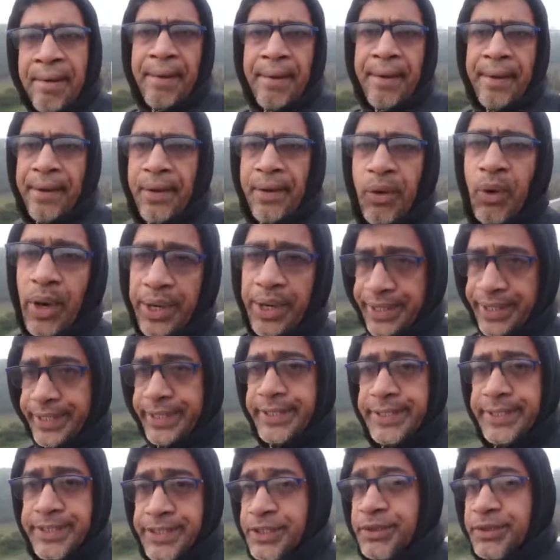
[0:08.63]
what
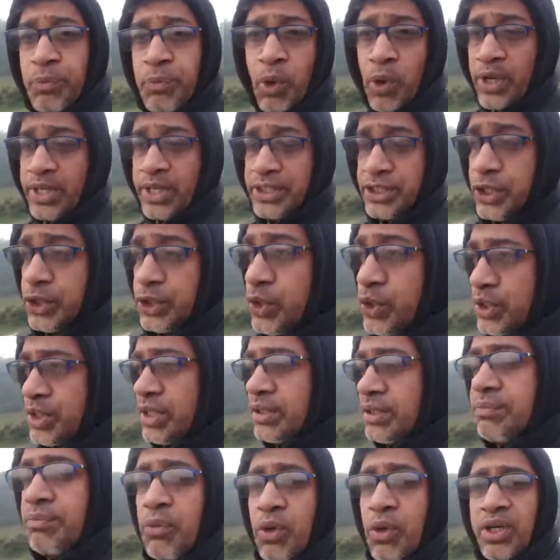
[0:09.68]
this mortgage
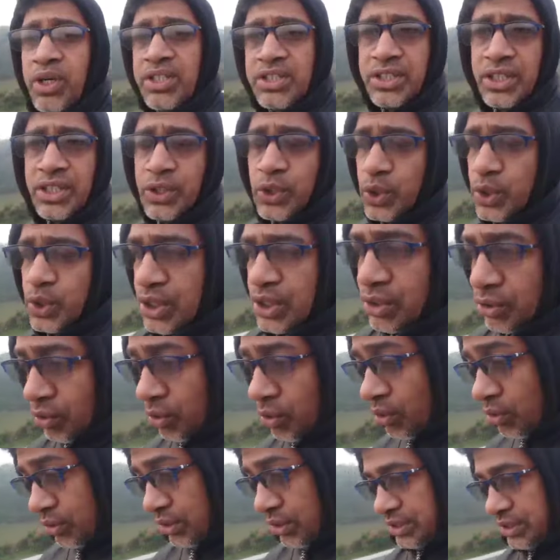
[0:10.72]
education. Mortgage education
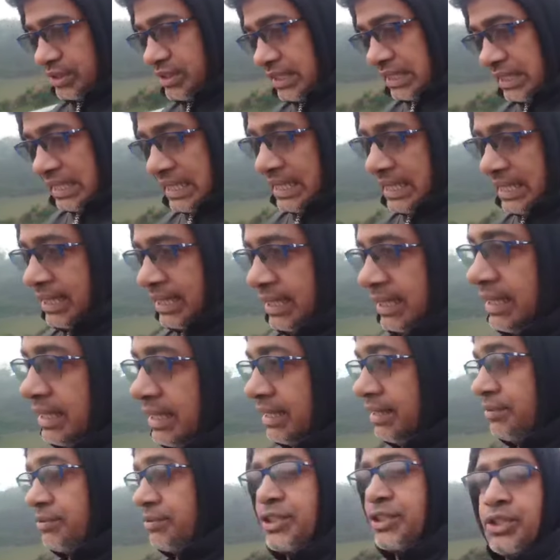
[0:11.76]
always
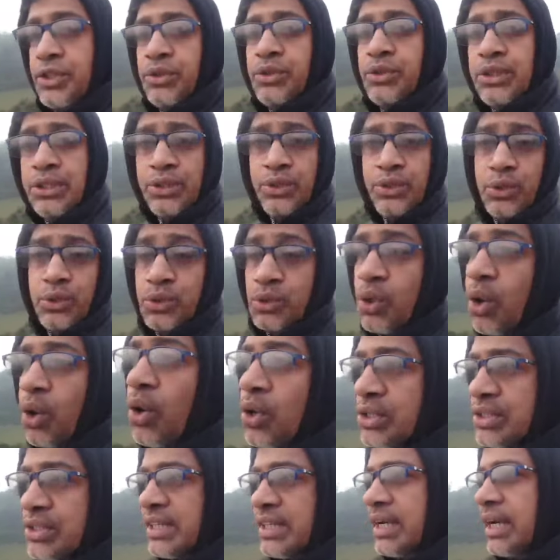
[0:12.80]
gives you new
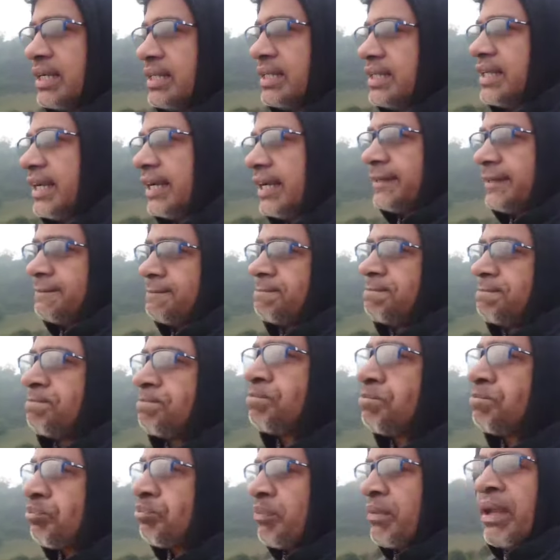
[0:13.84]
thoughts and idea.
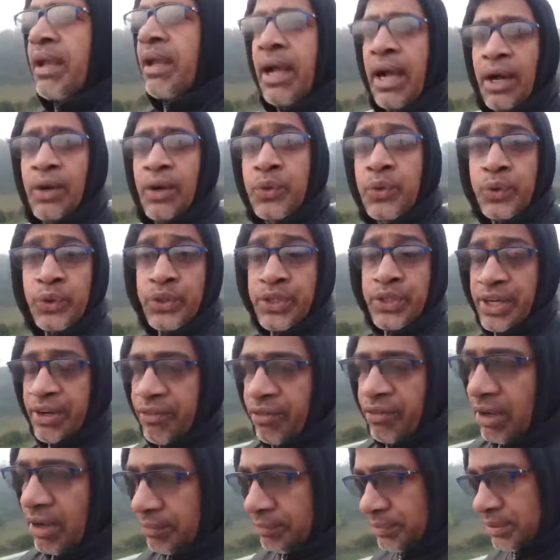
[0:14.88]
How to
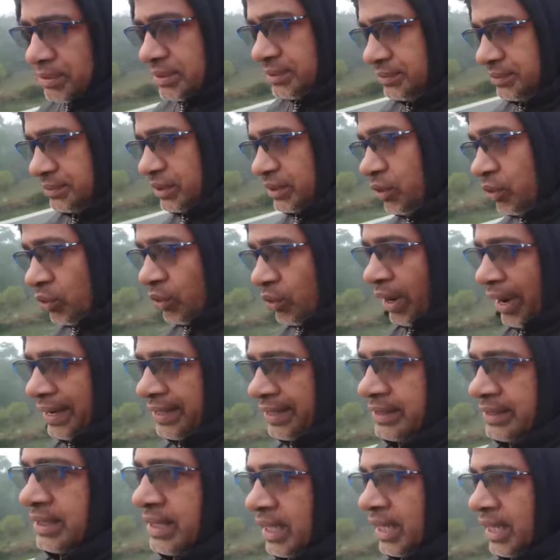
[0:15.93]
develop your
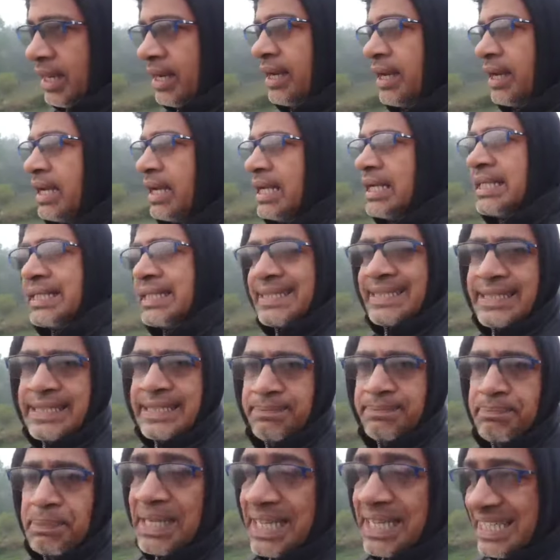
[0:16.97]
idea,
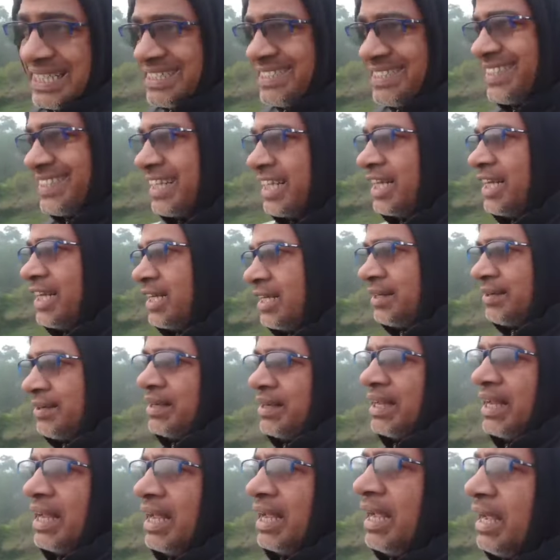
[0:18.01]
speaking skill,
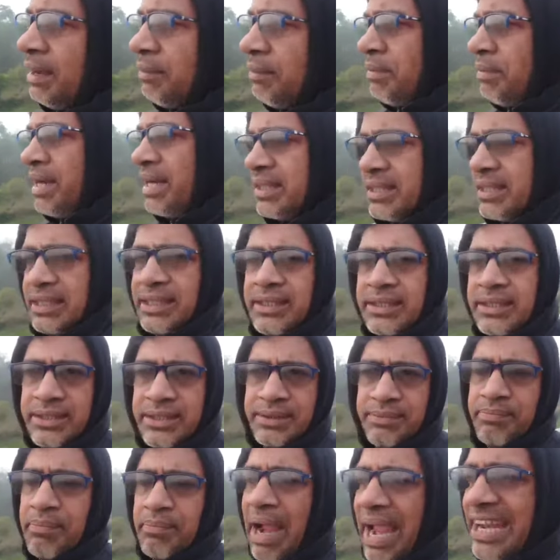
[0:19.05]
many
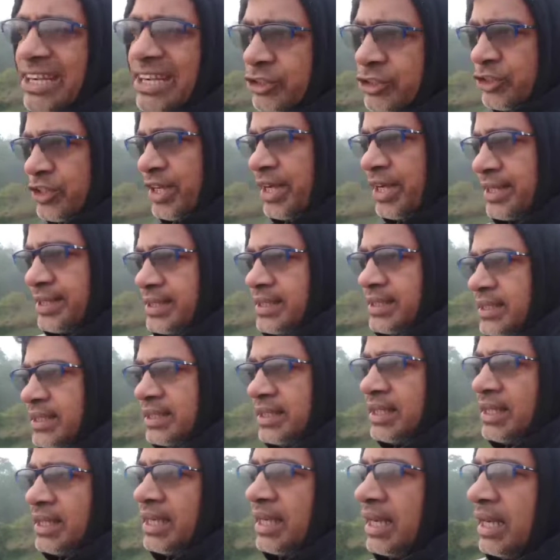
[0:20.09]
things, mindset,
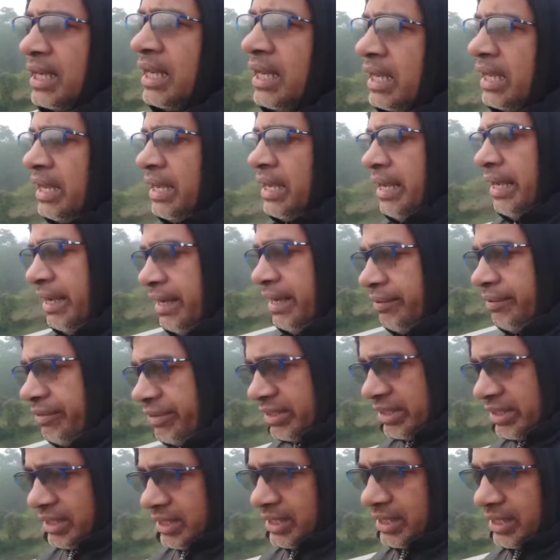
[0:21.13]

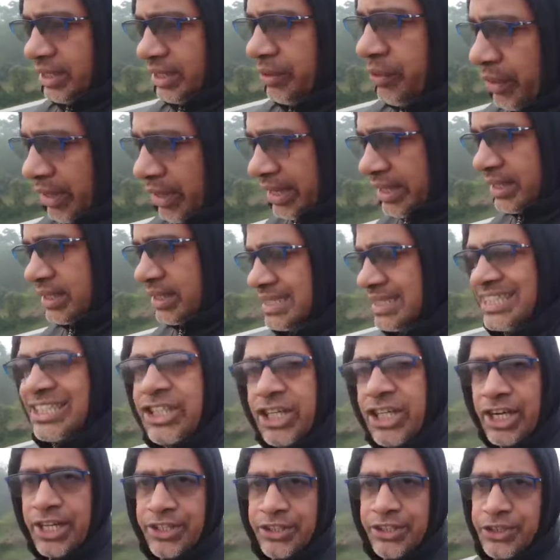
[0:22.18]
everything you can
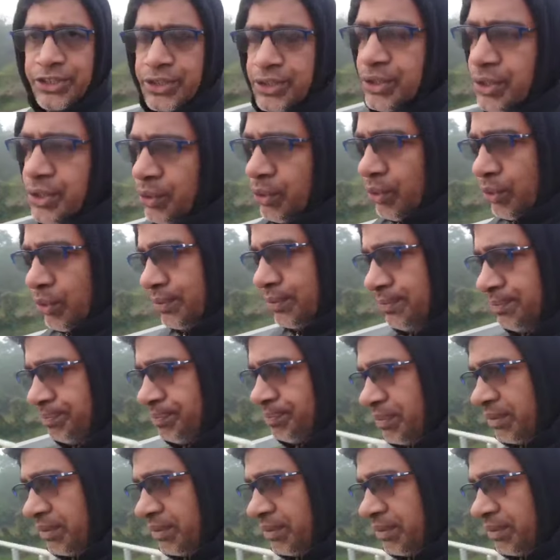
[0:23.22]
change your.